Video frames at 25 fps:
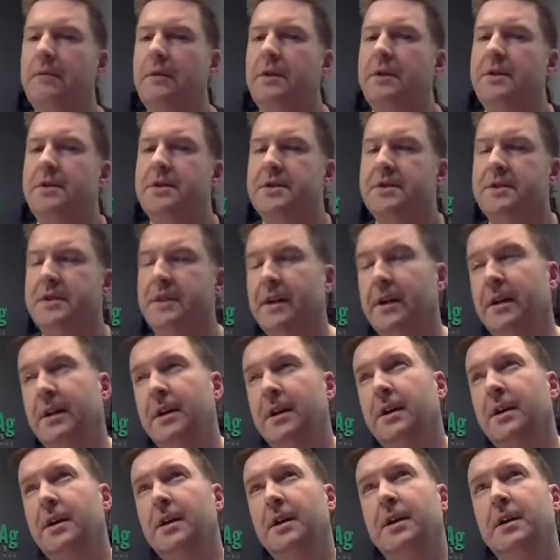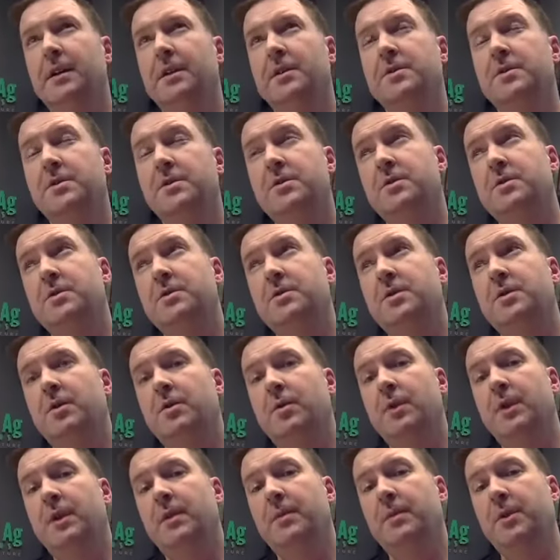Interesting. So
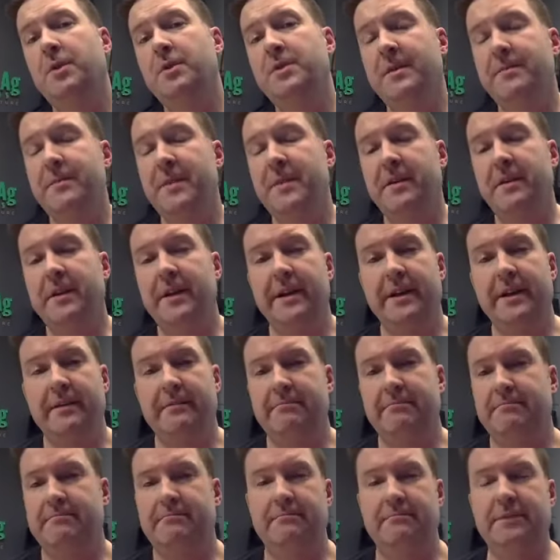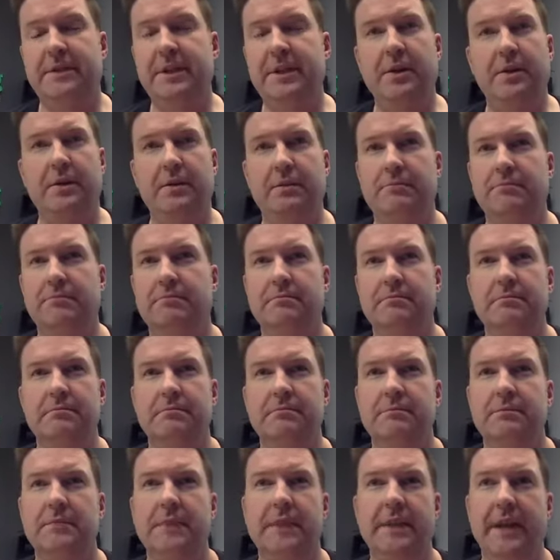what about something like,
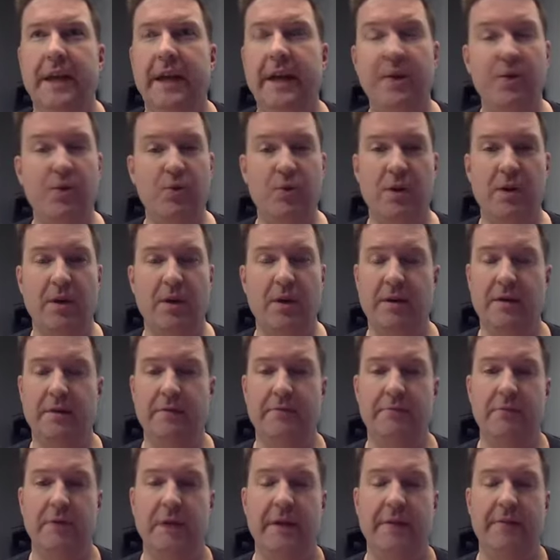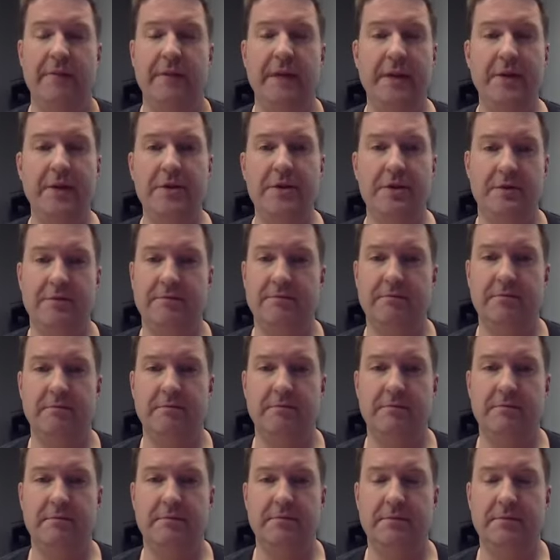an end rate of nitrogen?
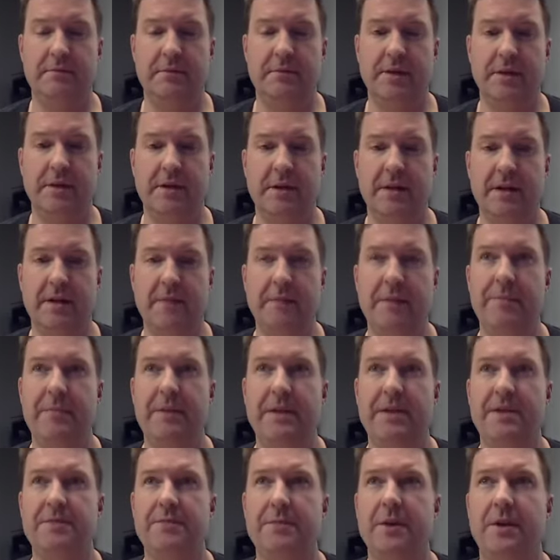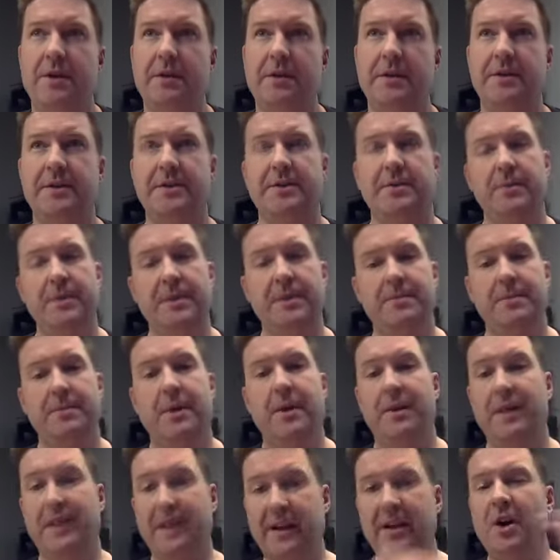Can that be benchmarked at sweet
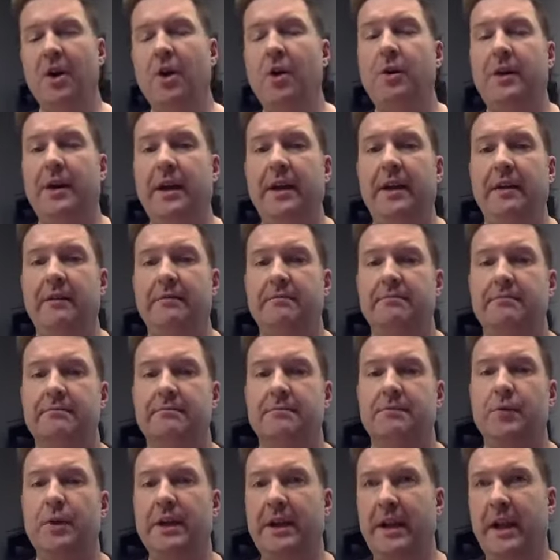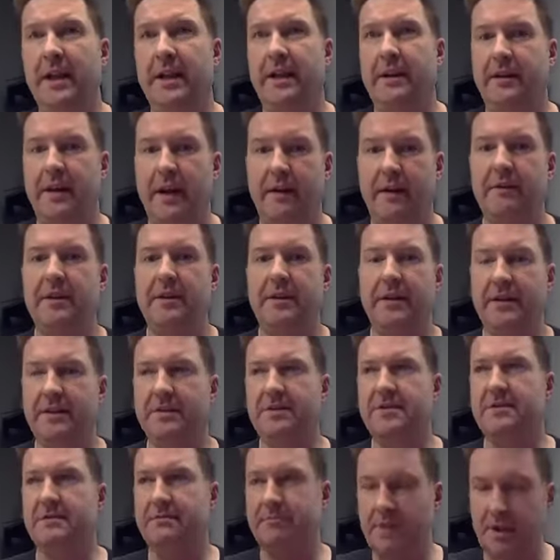spot? Like, okay, we get it.
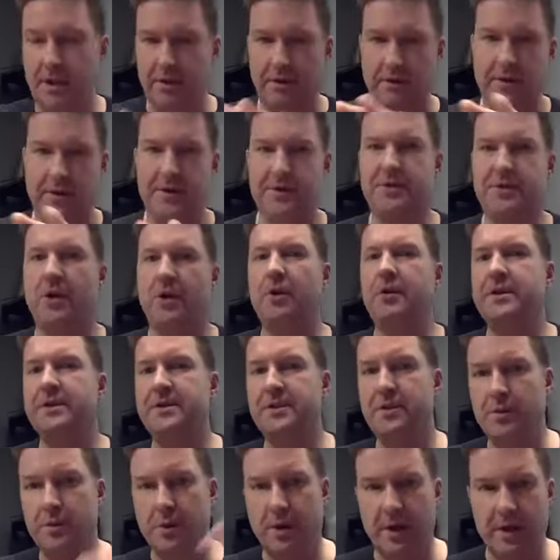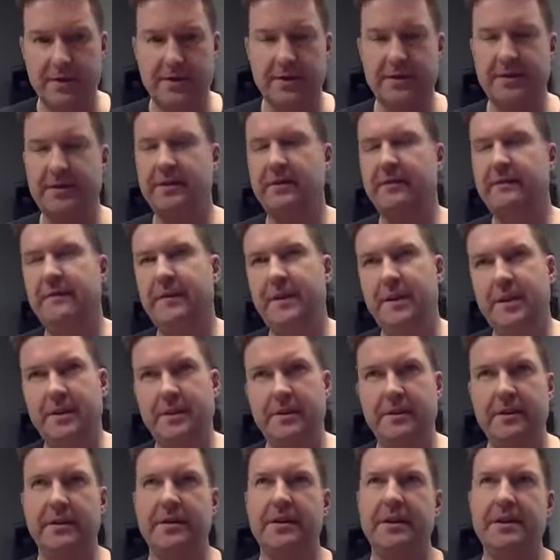Everything's, there's all these nuances in the
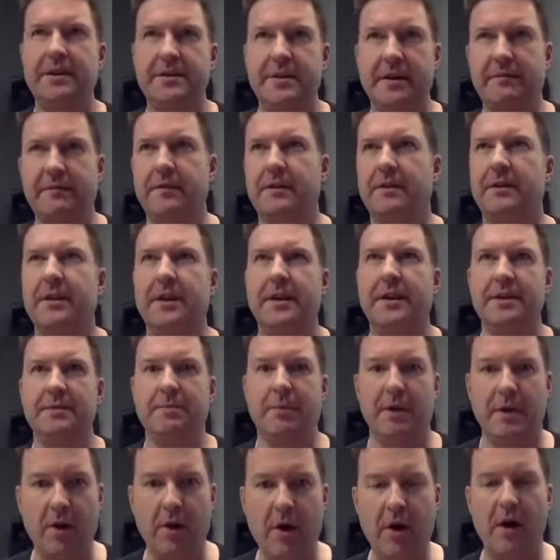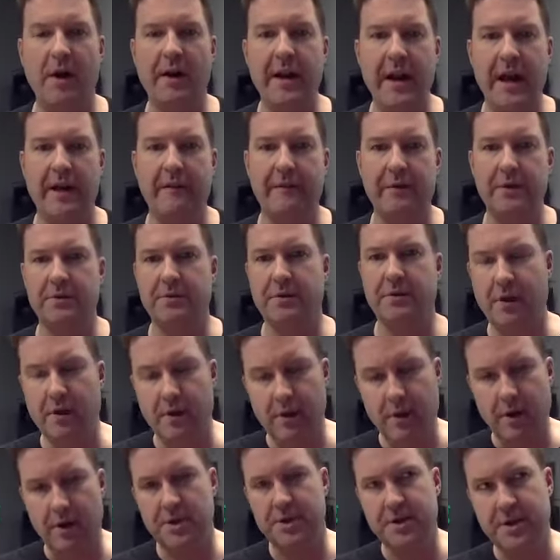field and it needs different things, but on average with a
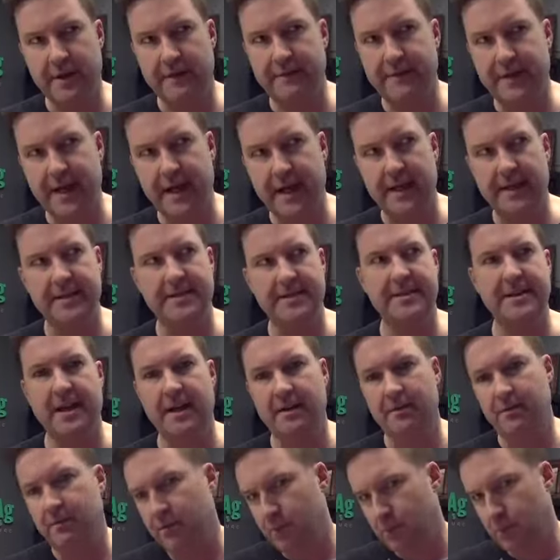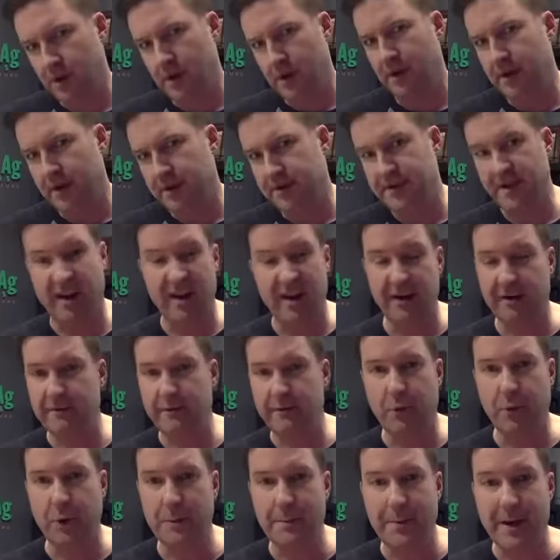large enough data set, what is
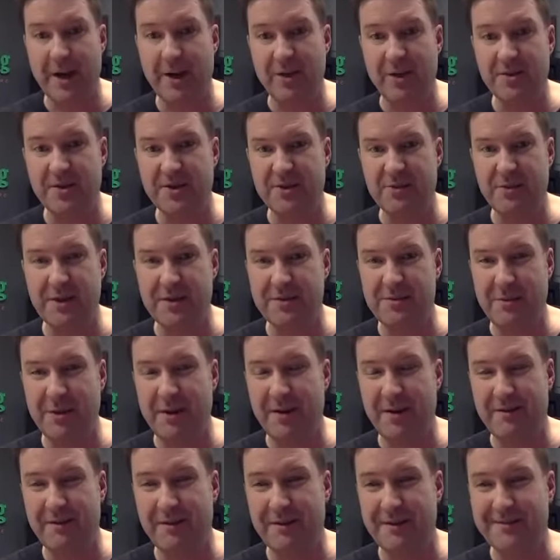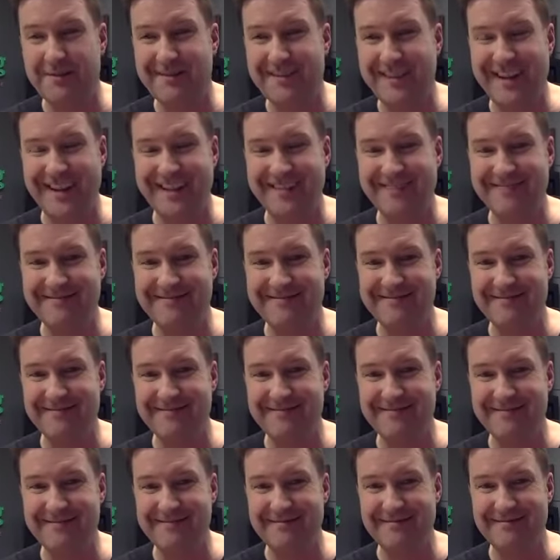140 pounds a sweet spot for N?
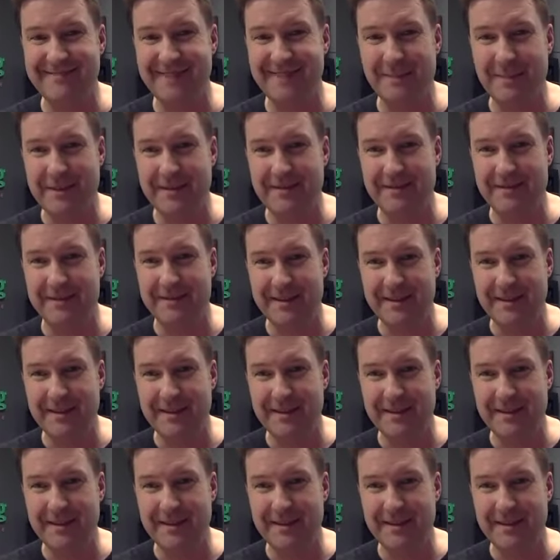I mean,